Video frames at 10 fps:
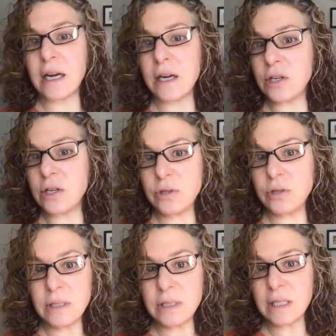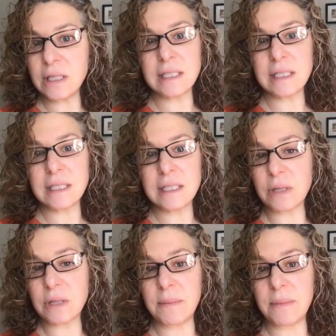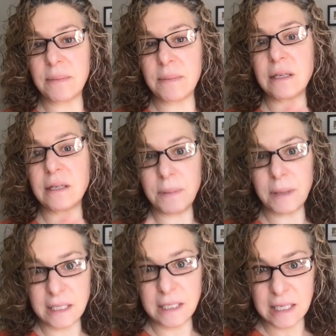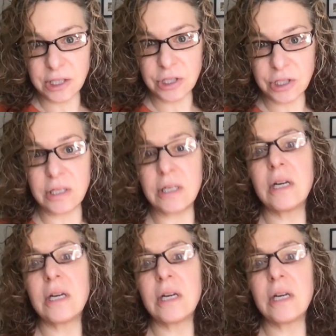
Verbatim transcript: go do a, a session with them, not a paid session,